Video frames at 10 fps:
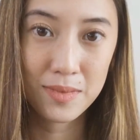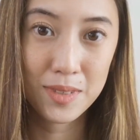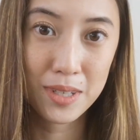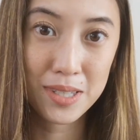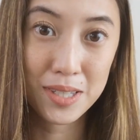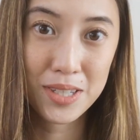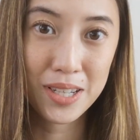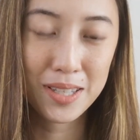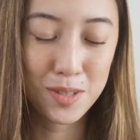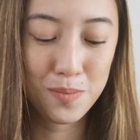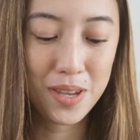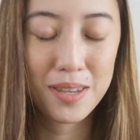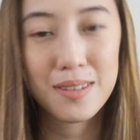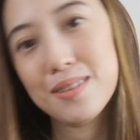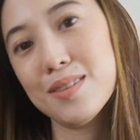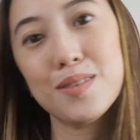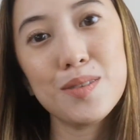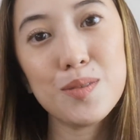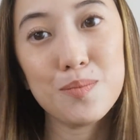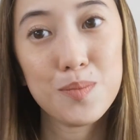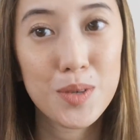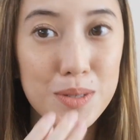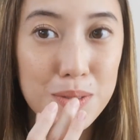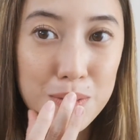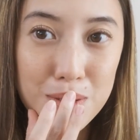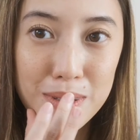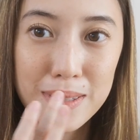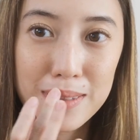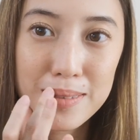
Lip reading: does the trick to make it more neutral.